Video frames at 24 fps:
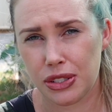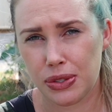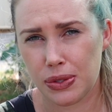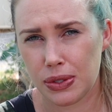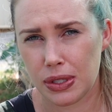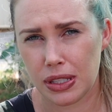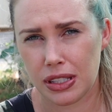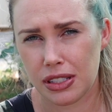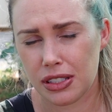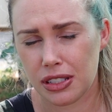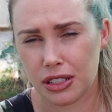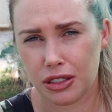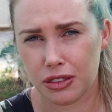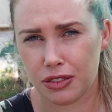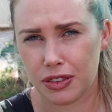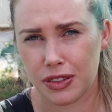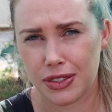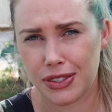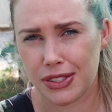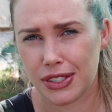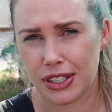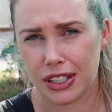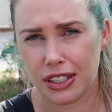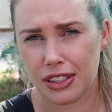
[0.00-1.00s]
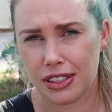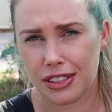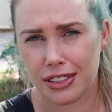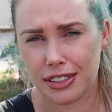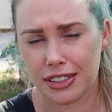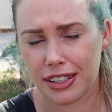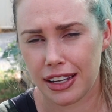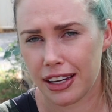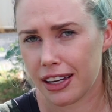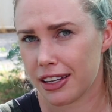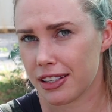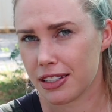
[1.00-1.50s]
as sensitive as seeds
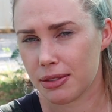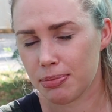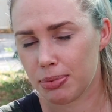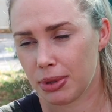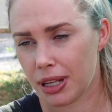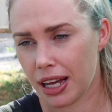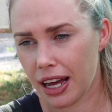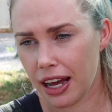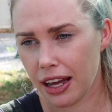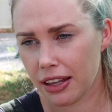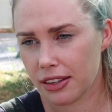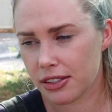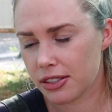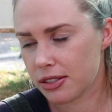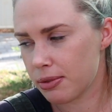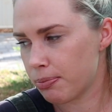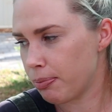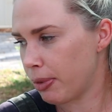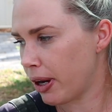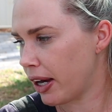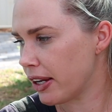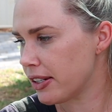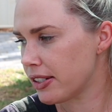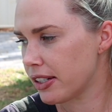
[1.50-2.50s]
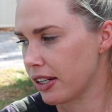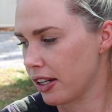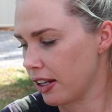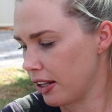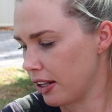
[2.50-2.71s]
as they are as plants, but